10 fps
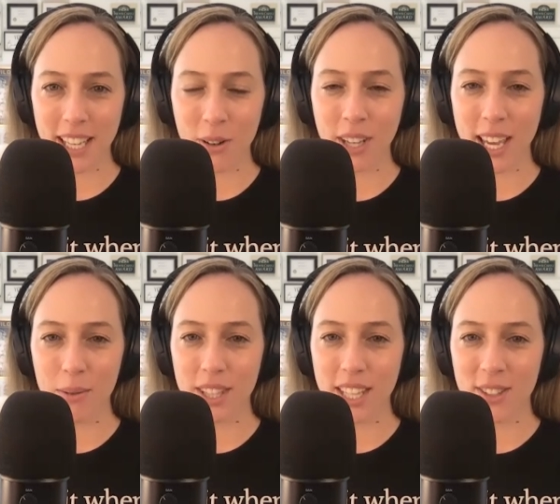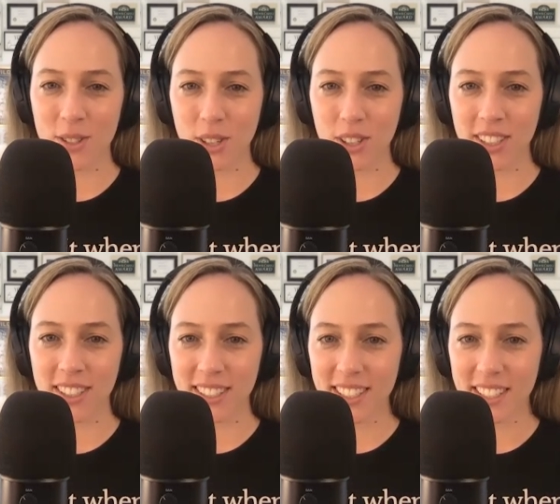okay with the
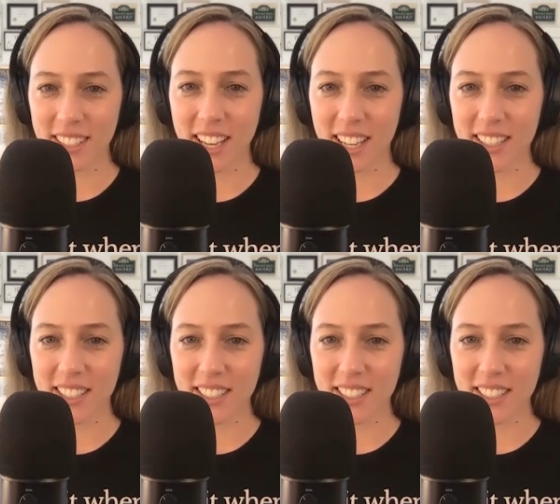uncertain. Yeah.